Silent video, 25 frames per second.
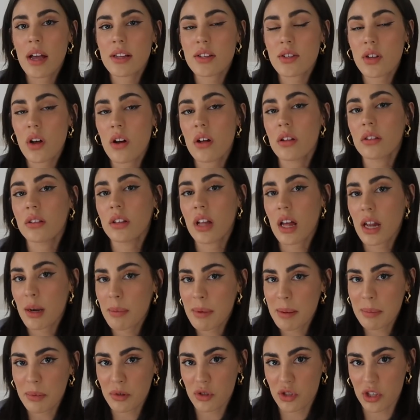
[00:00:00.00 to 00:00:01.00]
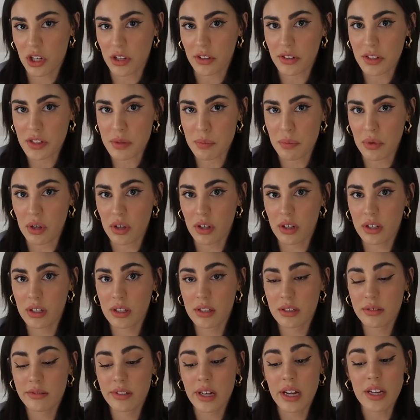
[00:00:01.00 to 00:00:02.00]
I saw a lot of people share this book.
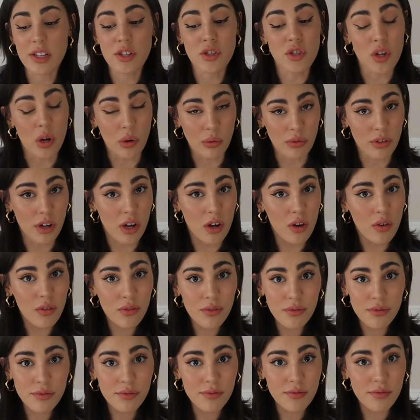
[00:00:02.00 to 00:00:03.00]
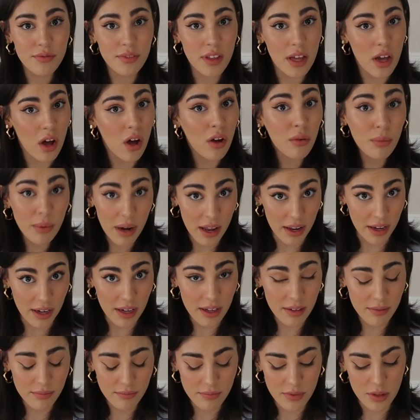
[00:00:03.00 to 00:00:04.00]
I don't know if they all read
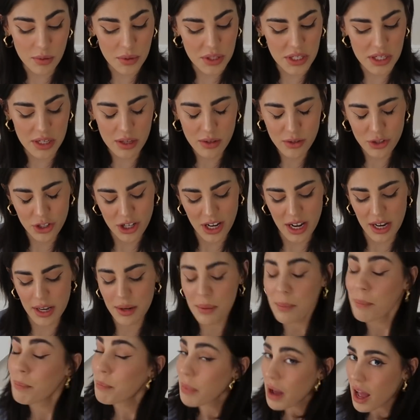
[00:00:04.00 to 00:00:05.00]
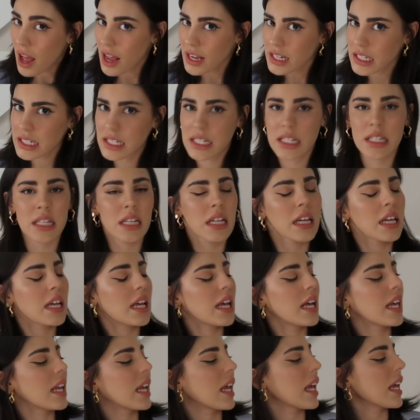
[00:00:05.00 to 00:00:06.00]
it, no tea, no shade, but
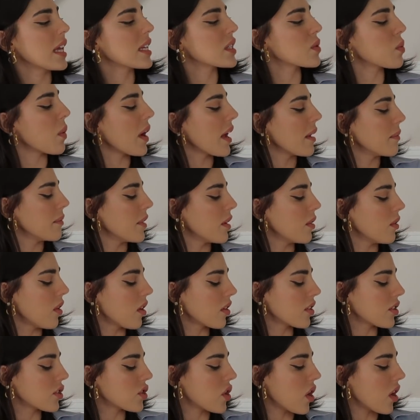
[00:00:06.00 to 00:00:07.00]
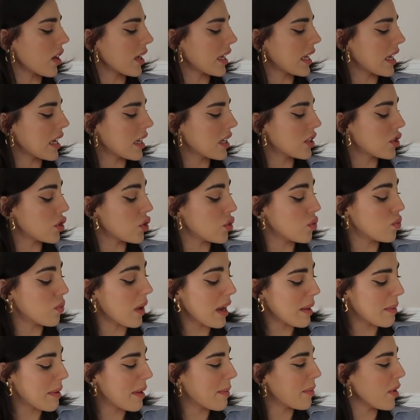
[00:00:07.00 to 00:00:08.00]
it is Why I'm No Longer Talking to
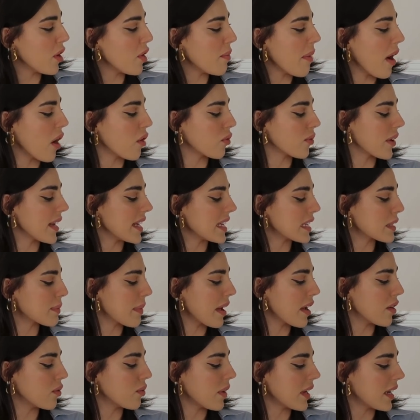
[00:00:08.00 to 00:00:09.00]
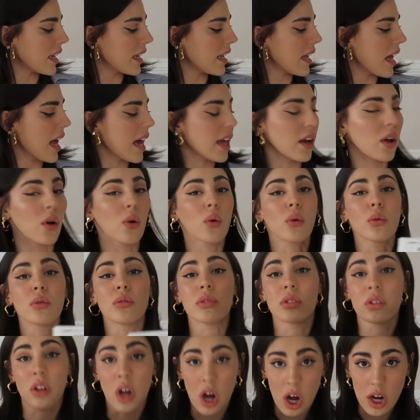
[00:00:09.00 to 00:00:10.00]
White People About Race by Rennie Edo
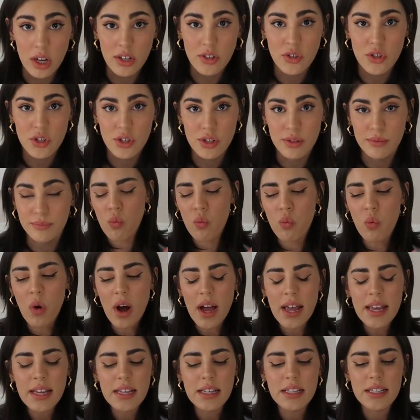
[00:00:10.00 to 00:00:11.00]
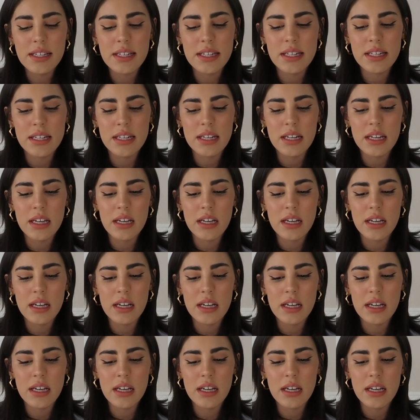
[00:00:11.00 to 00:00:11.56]
Lodge. What